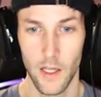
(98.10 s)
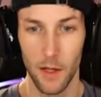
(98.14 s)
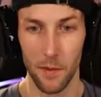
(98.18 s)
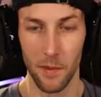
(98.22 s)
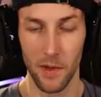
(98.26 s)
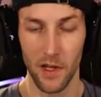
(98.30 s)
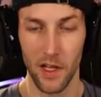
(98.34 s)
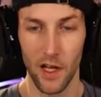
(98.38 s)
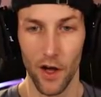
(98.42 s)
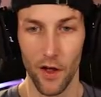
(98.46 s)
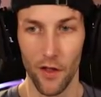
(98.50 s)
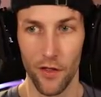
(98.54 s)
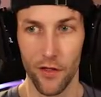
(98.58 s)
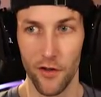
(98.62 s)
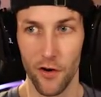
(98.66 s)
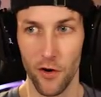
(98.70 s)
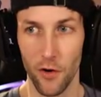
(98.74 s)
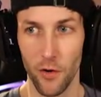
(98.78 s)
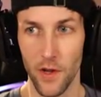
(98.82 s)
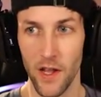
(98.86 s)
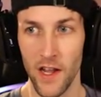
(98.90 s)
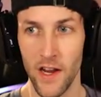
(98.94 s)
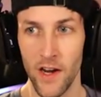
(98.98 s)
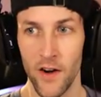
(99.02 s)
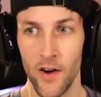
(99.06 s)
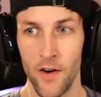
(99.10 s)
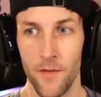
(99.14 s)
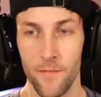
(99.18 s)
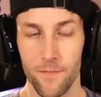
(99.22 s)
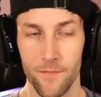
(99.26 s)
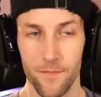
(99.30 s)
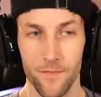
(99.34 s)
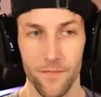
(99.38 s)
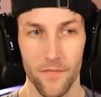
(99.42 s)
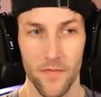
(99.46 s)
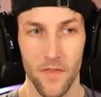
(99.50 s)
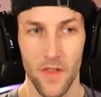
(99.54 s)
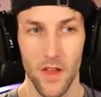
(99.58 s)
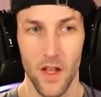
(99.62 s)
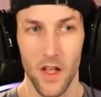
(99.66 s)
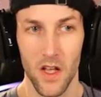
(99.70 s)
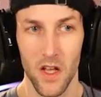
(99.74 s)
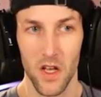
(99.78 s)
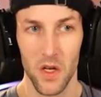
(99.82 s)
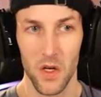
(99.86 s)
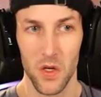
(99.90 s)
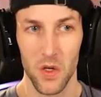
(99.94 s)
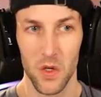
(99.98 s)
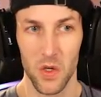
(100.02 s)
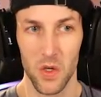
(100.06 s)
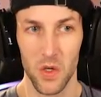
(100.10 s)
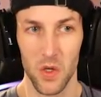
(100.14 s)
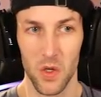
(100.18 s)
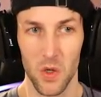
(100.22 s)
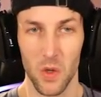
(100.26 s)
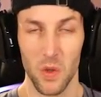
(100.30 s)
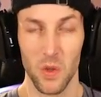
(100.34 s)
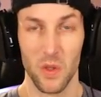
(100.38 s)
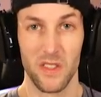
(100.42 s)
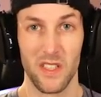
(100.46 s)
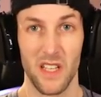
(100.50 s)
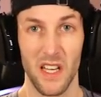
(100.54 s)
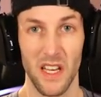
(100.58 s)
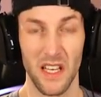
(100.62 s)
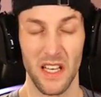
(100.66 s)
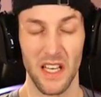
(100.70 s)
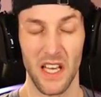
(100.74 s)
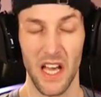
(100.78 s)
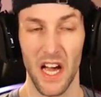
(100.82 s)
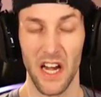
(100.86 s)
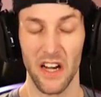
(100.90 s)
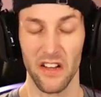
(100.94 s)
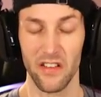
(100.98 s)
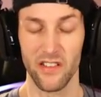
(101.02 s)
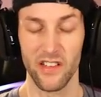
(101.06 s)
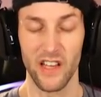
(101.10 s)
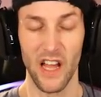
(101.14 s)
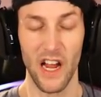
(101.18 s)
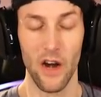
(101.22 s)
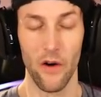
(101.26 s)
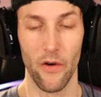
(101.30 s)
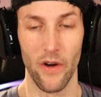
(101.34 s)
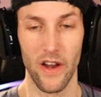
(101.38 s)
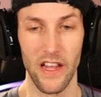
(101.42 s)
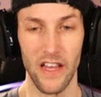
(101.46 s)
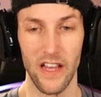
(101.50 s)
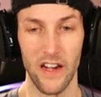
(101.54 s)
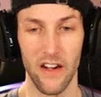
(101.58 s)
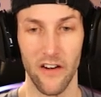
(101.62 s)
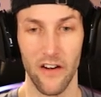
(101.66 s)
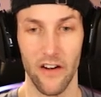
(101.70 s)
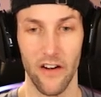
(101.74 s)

Let me cut through here. Oh, it's getting kind of scary